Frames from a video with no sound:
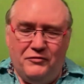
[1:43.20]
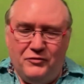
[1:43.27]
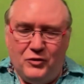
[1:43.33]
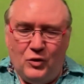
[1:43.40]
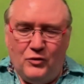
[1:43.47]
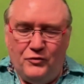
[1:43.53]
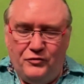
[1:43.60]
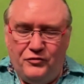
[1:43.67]

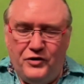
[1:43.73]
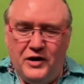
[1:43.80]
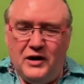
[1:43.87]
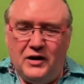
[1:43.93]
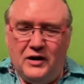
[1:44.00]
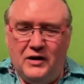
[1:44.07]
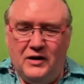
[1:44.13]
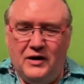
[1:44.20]
don't
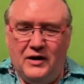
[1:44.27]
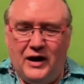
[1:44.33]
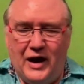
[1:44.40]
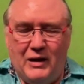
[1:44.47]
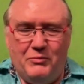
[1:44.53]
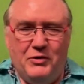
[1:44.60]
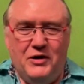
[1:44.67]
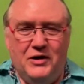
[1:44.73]
feel
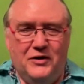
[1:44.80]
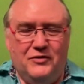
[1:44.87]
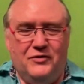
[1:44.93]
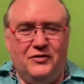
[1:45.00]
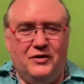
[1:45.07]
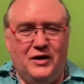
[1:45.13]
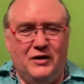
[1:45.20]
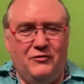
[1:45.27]

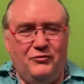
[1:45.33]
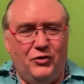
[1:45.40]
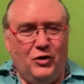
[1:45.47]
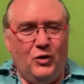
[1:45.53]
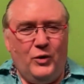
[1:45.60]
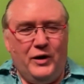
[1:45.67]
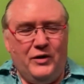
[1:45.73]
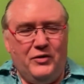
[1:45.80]
happiness in
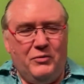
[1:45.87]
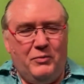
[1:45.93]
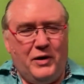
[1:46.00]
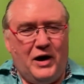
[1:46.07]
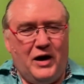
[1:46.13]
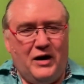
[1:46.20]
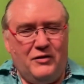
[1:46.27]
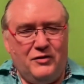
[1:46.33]
following the
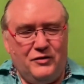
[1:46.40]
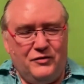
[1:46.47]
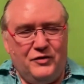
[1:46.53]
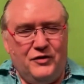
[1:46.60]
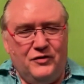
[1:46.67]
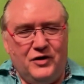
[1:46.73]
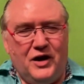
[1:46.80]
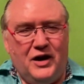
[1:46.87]
path of
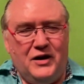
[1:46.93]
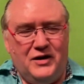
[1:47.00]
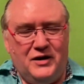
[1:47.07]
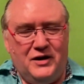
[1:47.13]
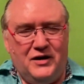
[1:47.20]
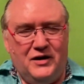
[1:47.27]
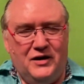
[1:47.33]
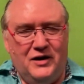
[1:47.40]

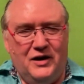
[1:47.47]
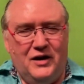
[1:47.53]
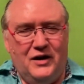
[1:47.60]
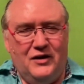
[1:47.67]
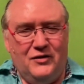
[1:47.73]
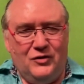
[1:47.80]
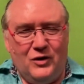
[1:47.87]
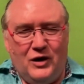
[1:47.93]
society,
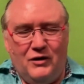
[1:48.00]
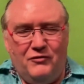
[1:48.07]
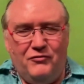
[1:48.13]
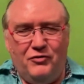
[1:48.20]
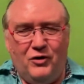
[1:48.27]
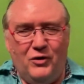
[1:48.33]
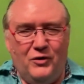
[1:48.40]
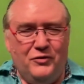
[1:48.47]
so I
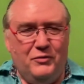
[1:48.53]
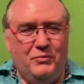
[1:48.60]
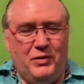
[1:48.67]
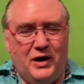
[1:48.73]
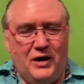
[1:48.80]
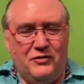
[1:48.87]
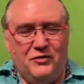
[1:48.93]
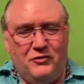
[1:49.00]
follow the
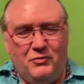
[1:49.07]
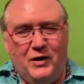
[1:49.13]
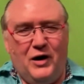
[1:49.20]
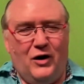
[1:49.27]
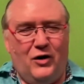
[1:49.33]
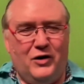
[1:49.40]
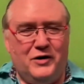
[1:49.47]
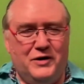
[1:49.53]
path of my
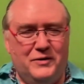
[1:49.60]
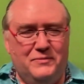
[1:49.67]
heart.